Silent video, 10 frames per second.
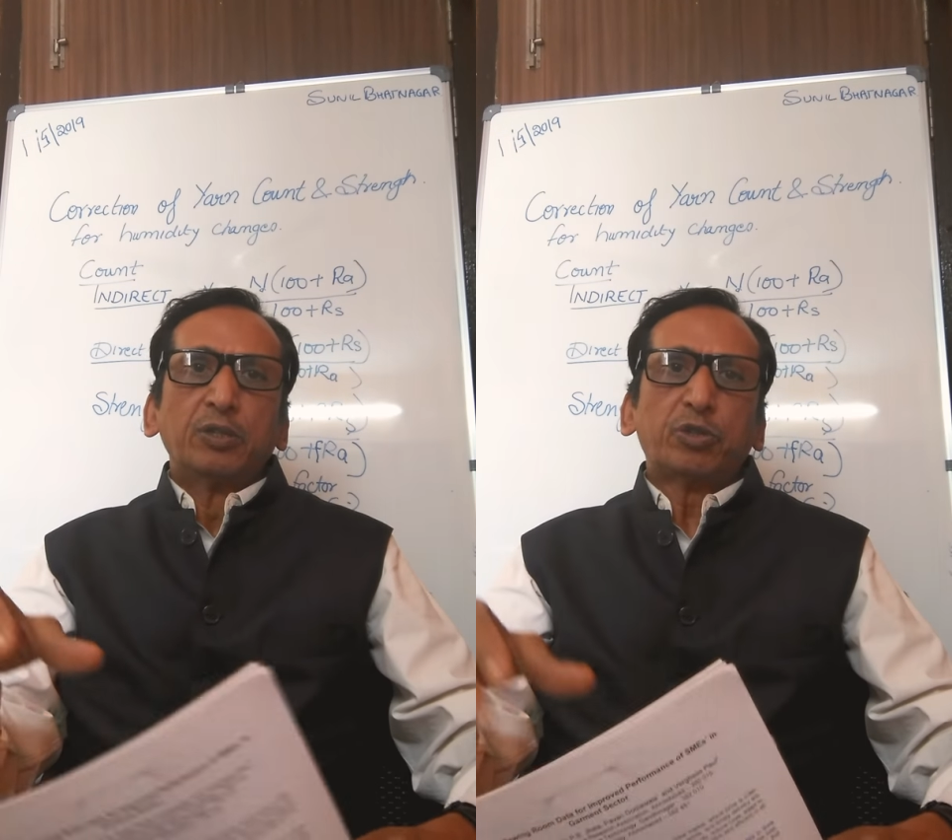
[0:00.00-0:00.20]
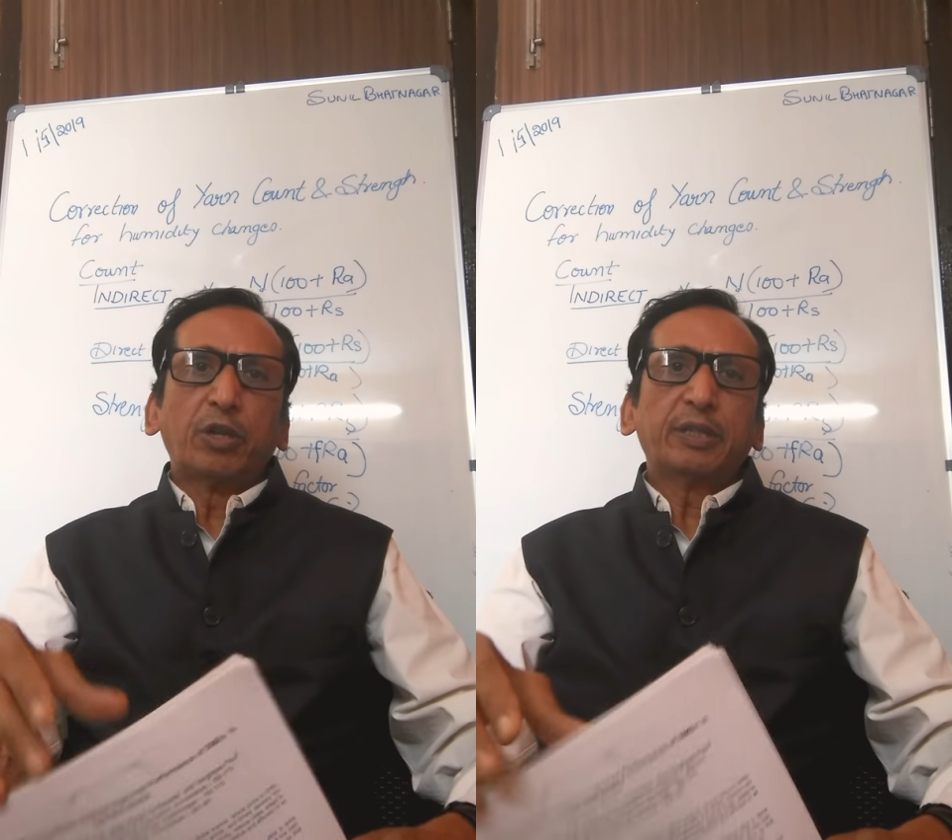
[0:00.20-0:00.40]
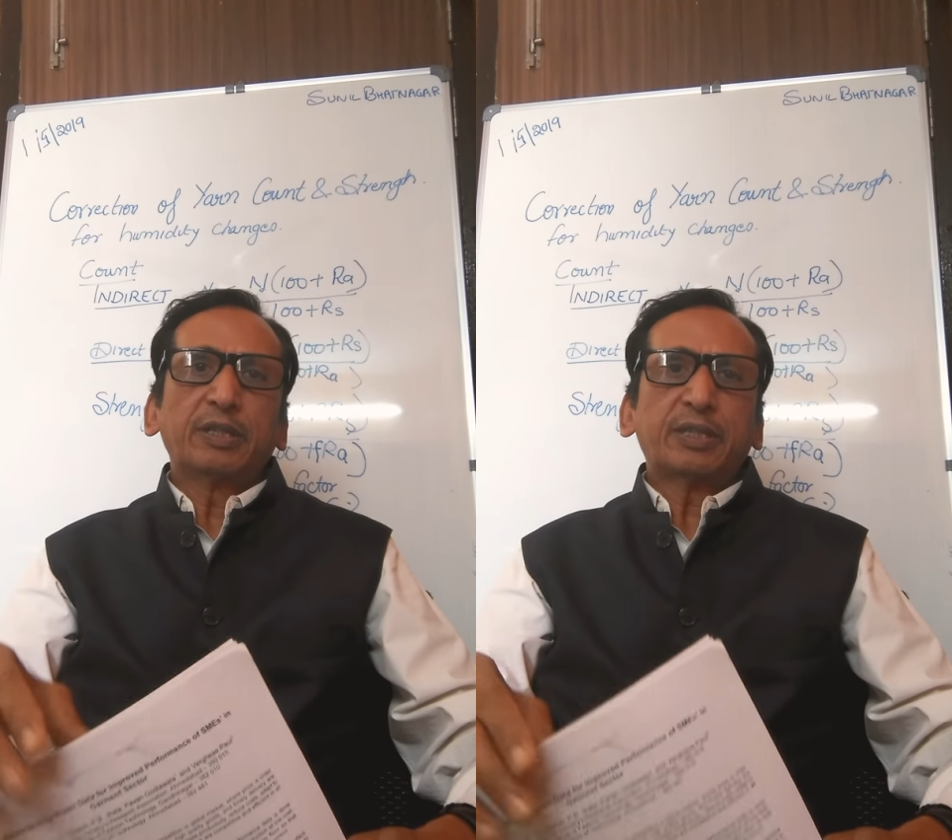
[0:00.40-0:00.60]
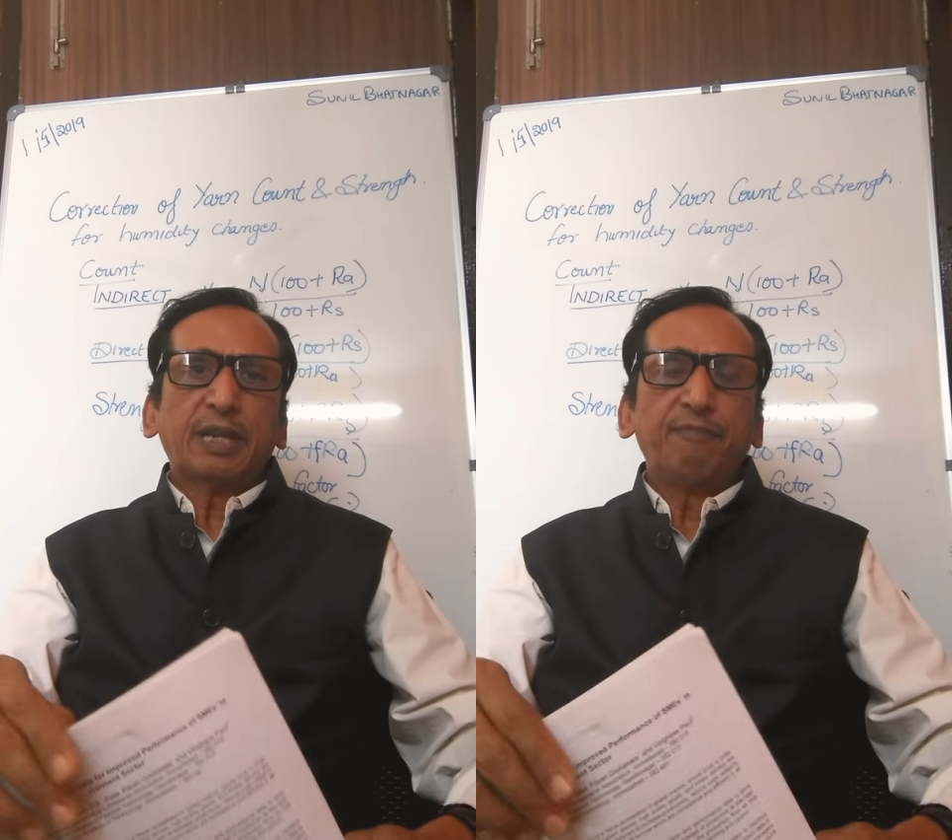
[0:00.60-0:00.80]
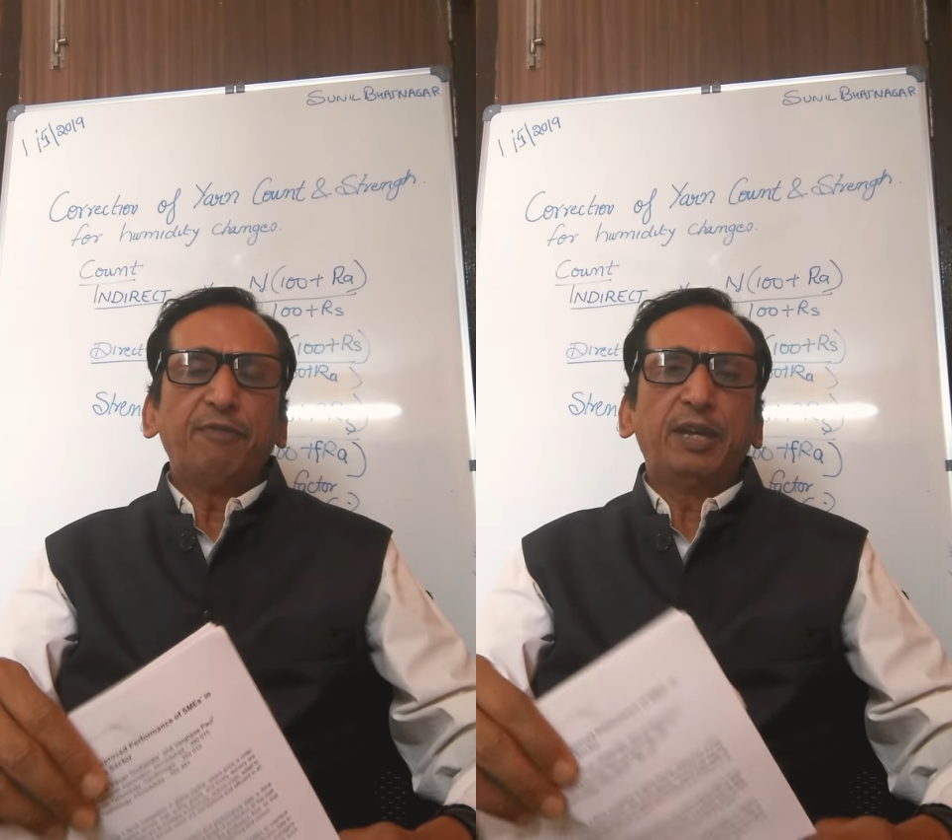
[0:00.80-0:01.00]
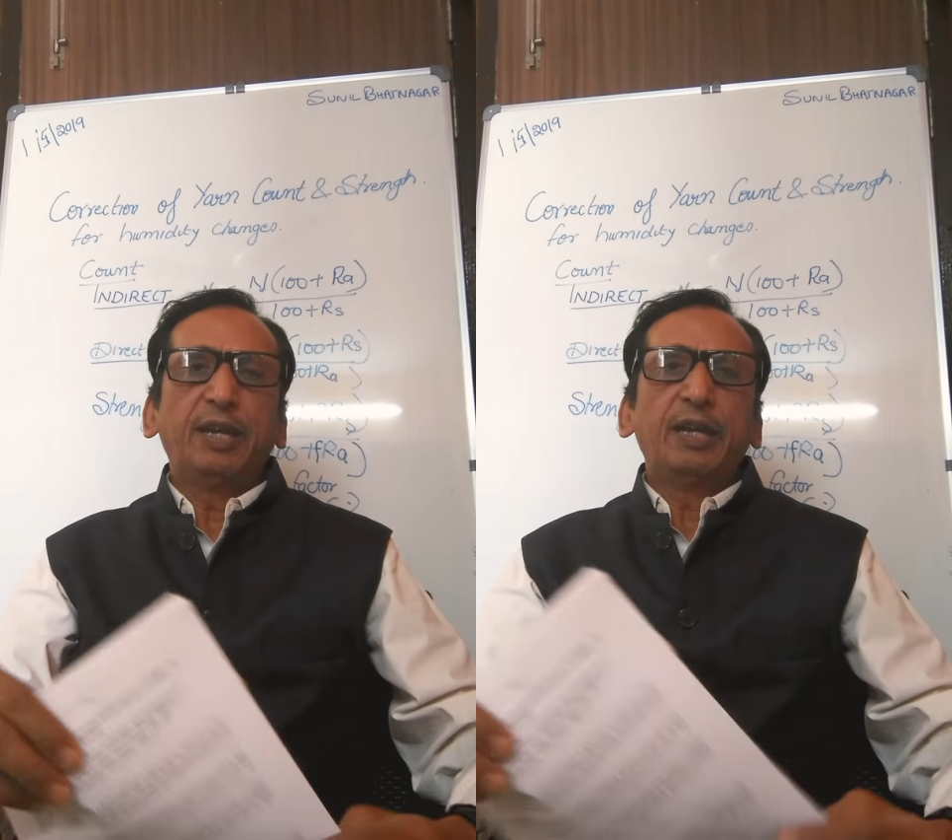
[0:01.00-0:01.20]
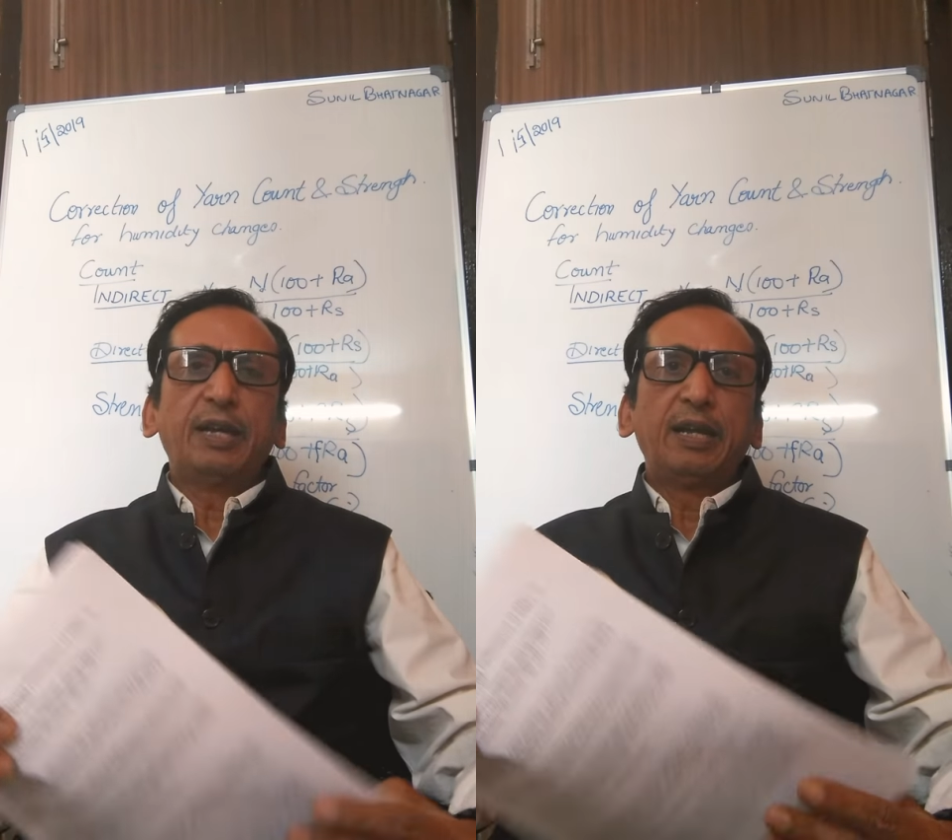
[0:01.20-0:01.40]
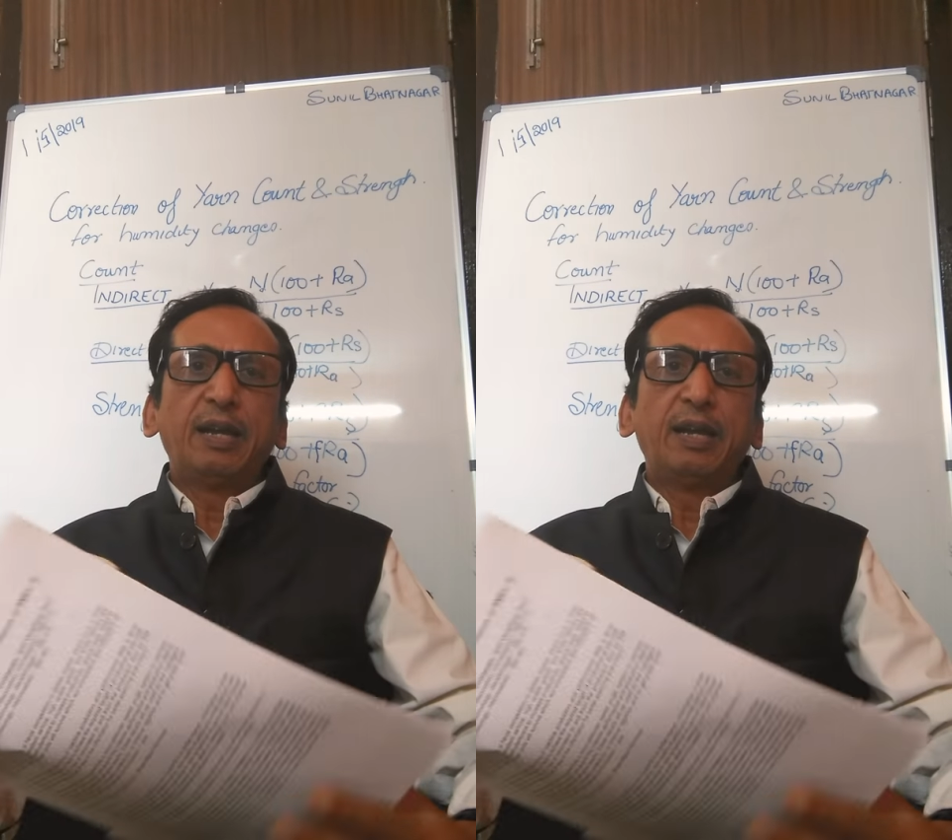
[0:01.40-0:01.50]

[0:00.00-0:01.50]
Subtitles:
So in the same way,